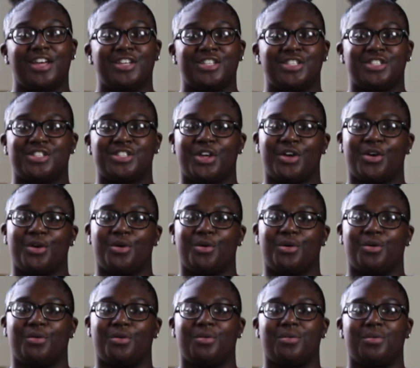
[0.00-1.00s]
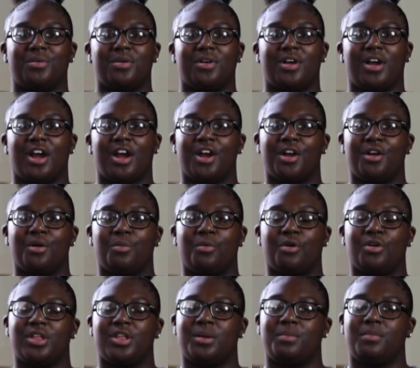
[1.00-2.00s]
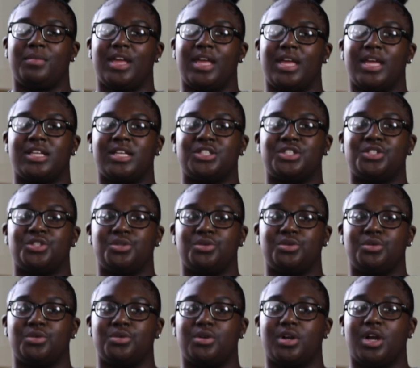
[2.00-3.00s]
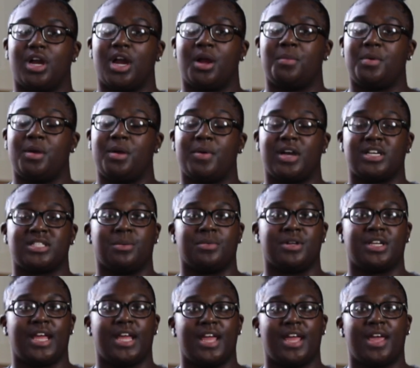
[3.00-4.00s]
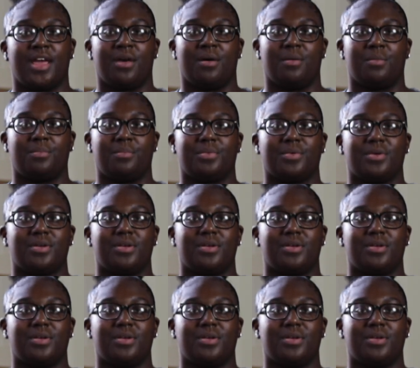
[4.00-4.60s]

So her rolling me into Urban Impact Summer Day Camp,